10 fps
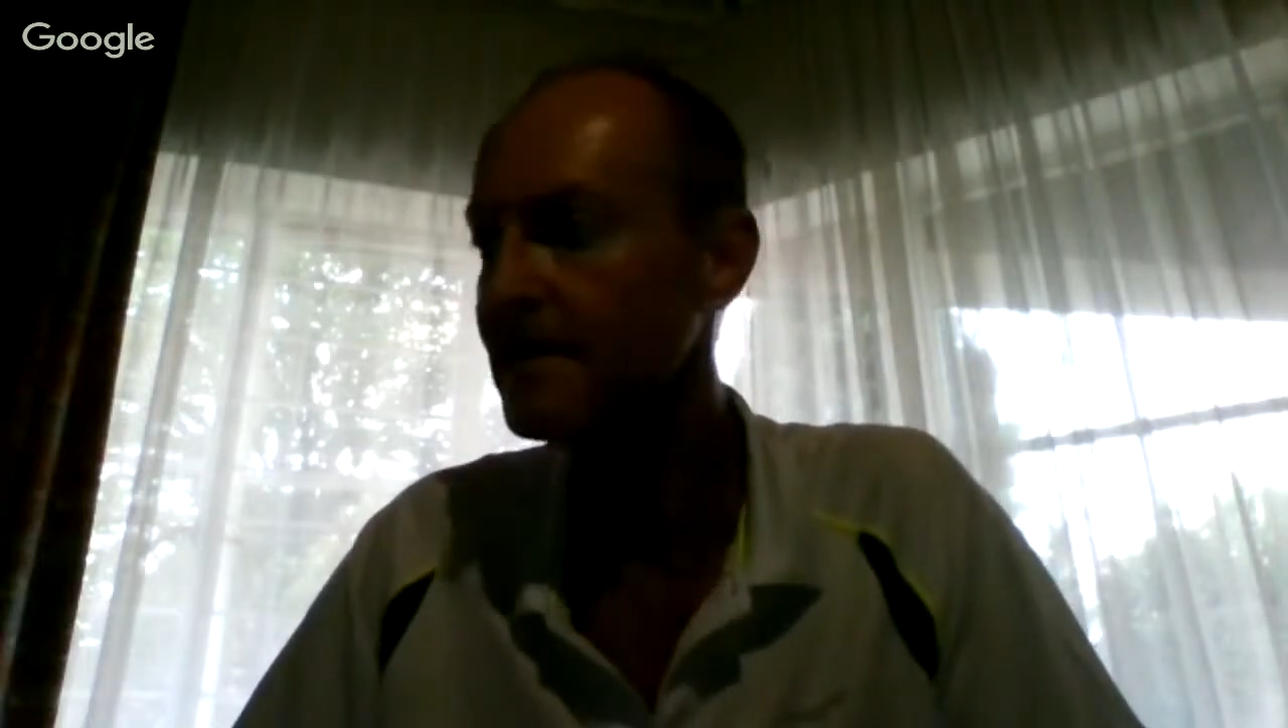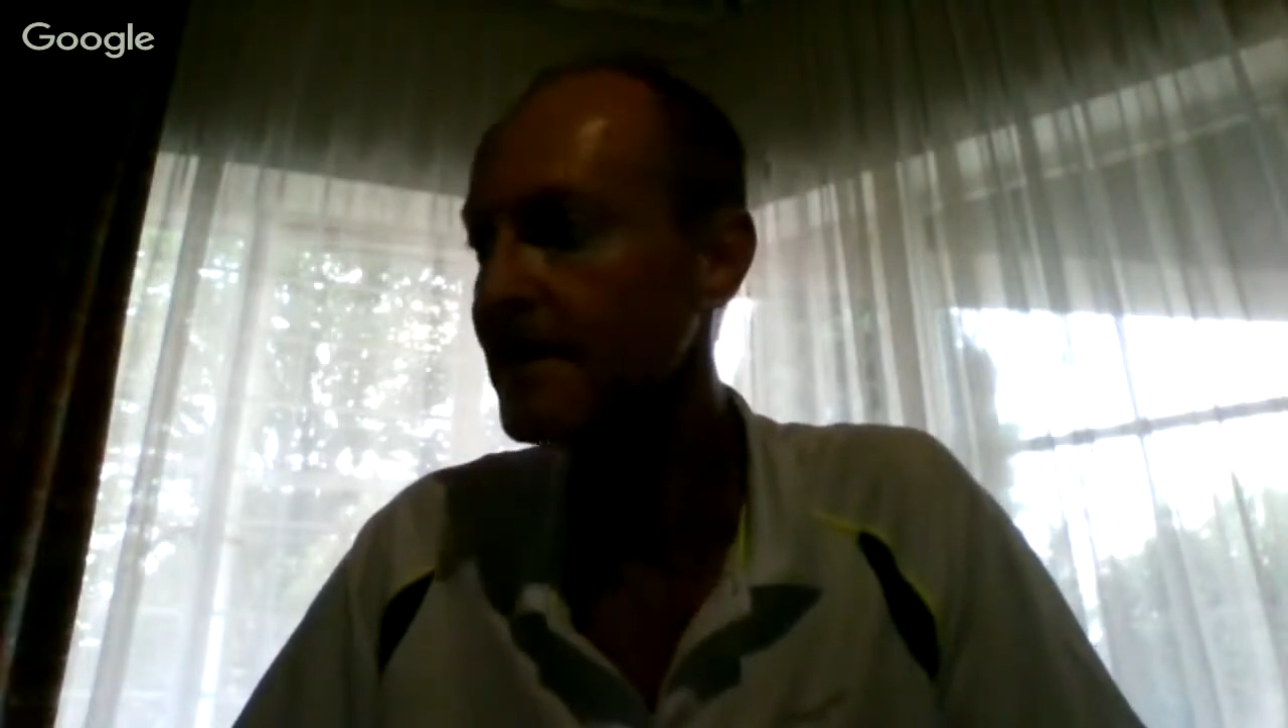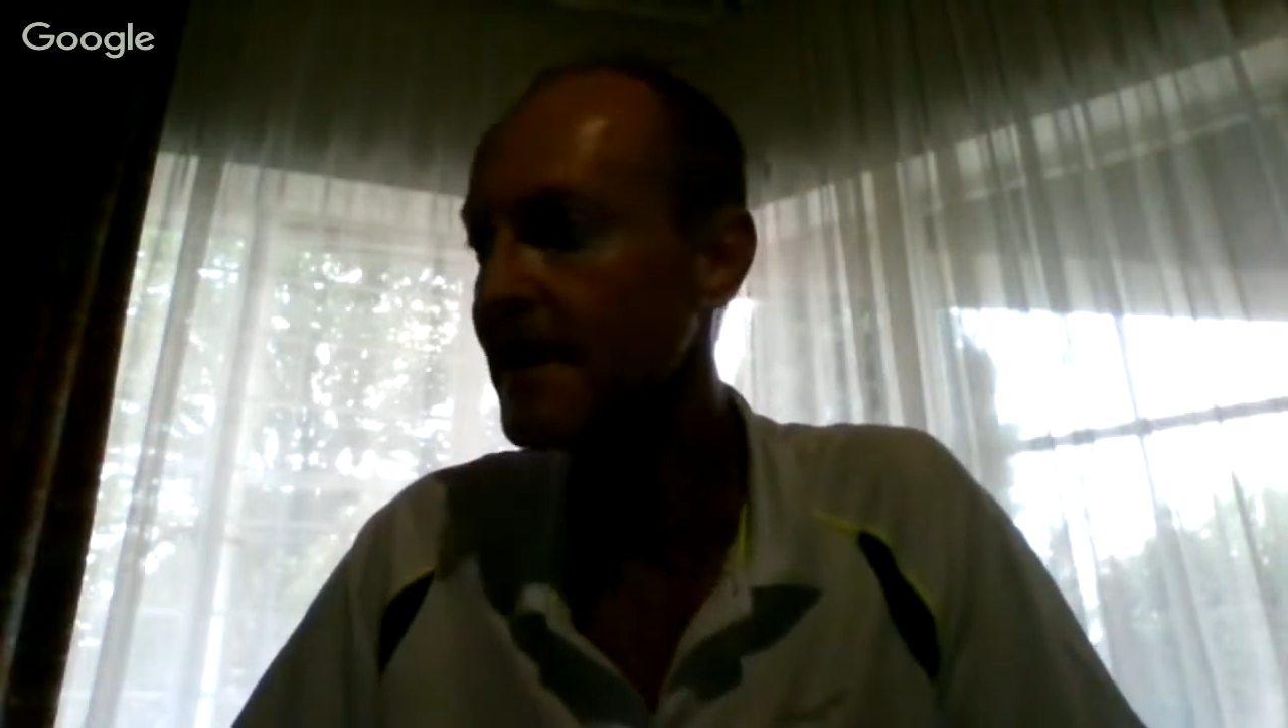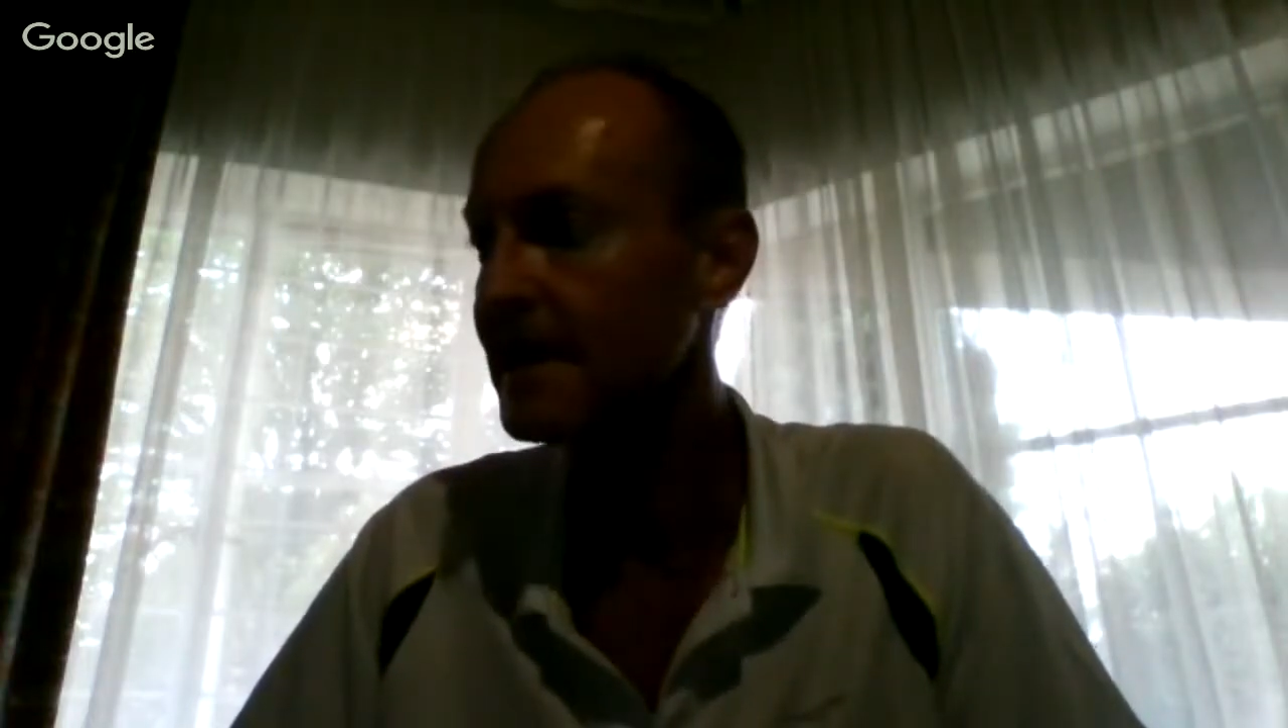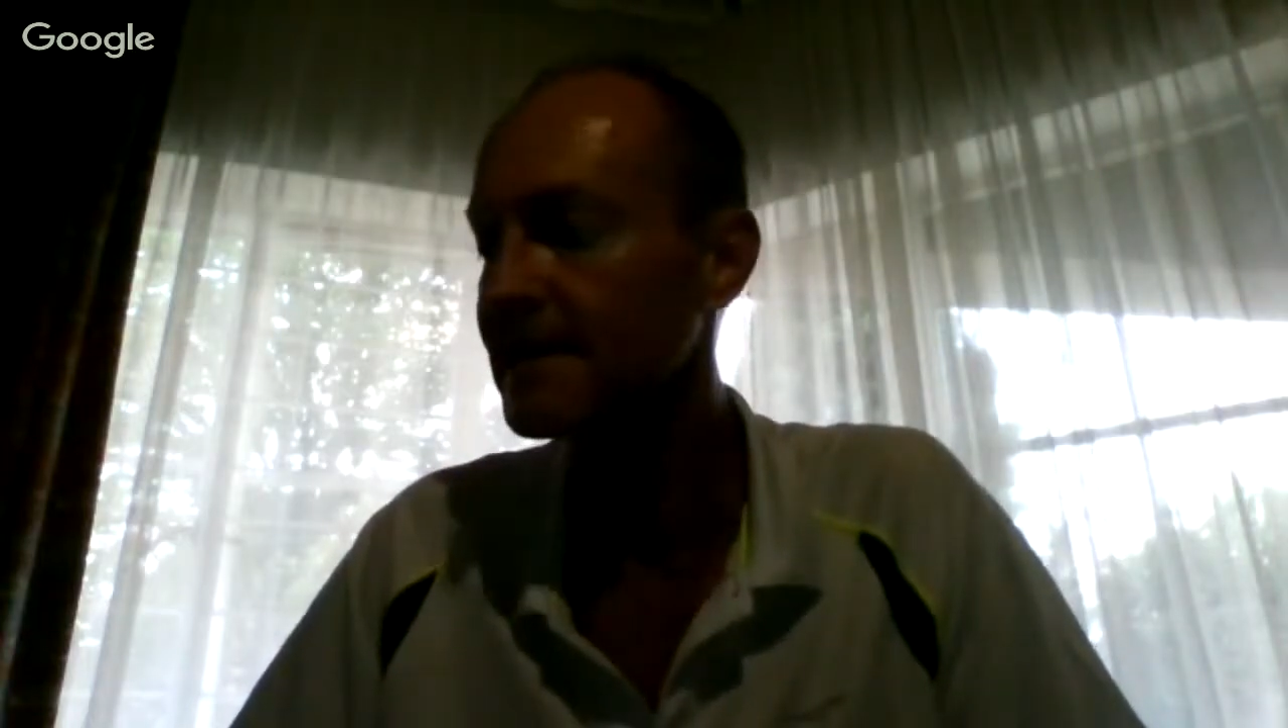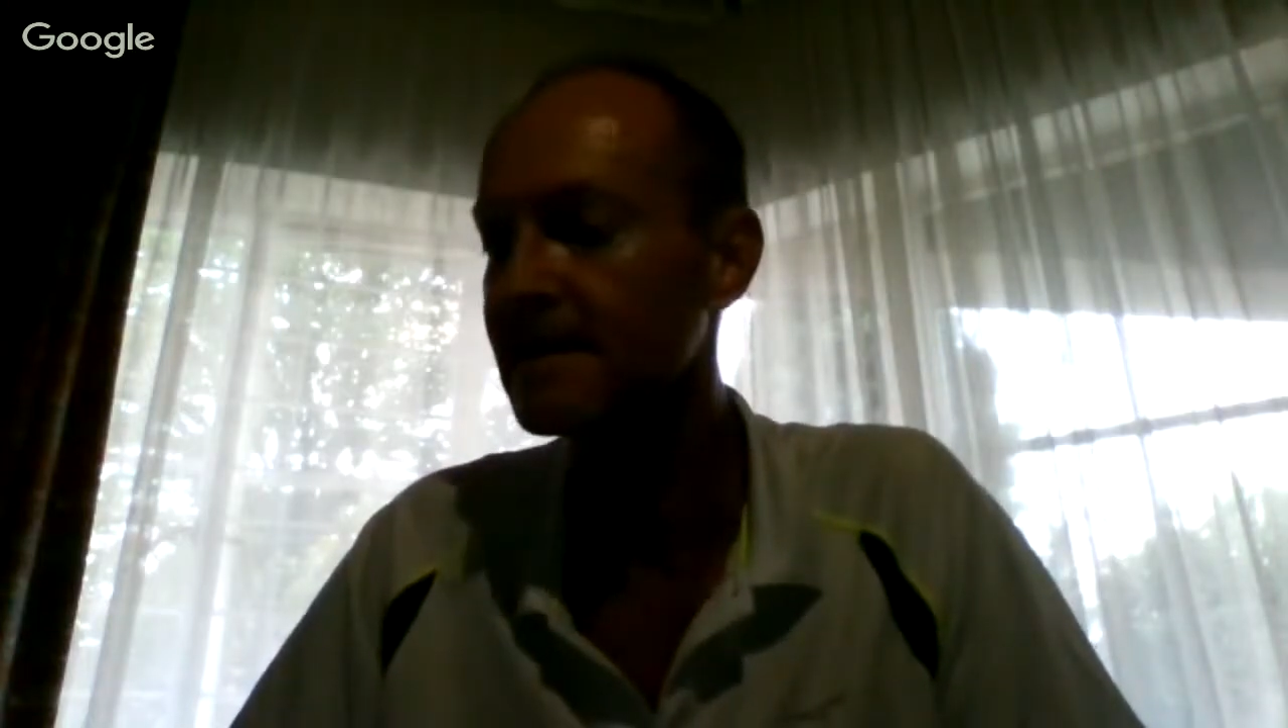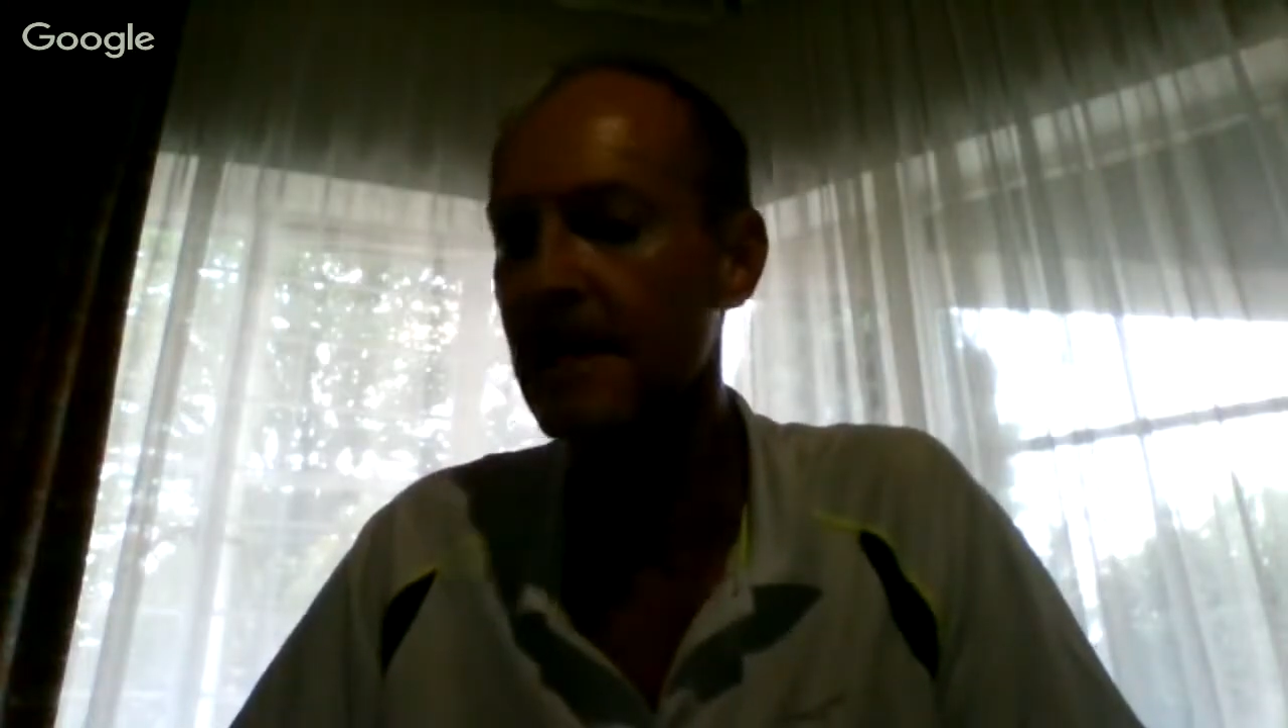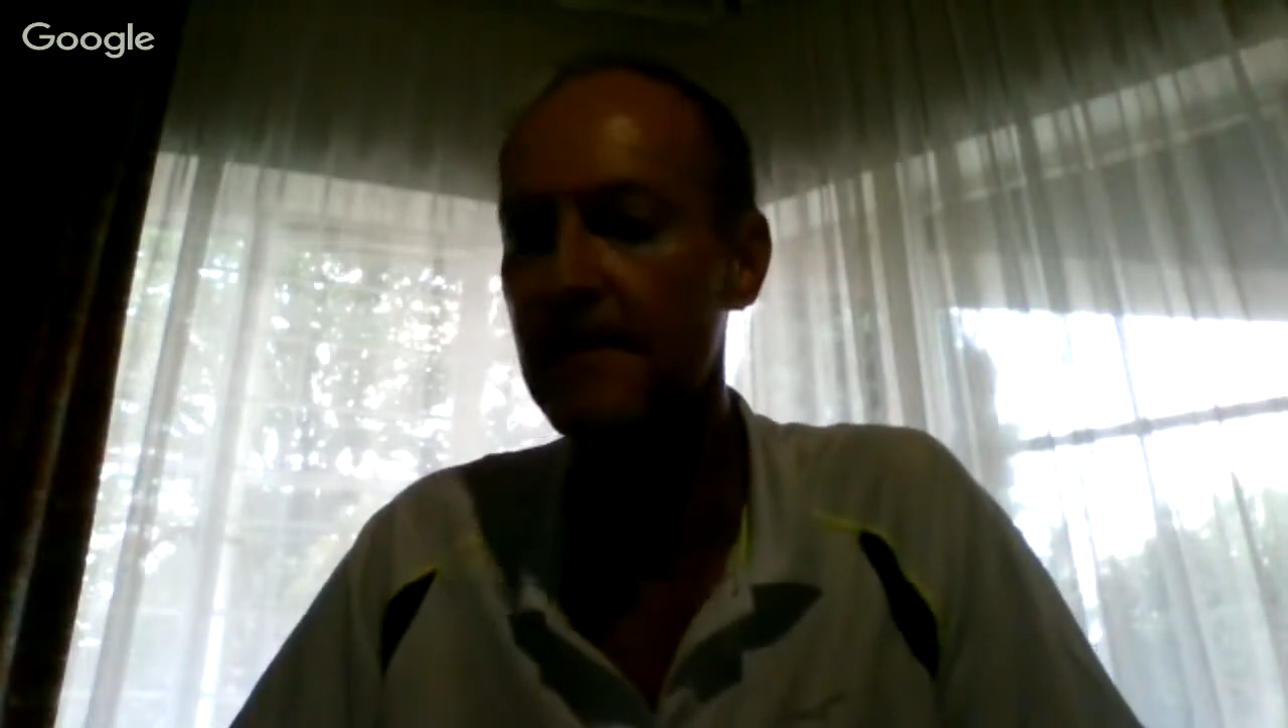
and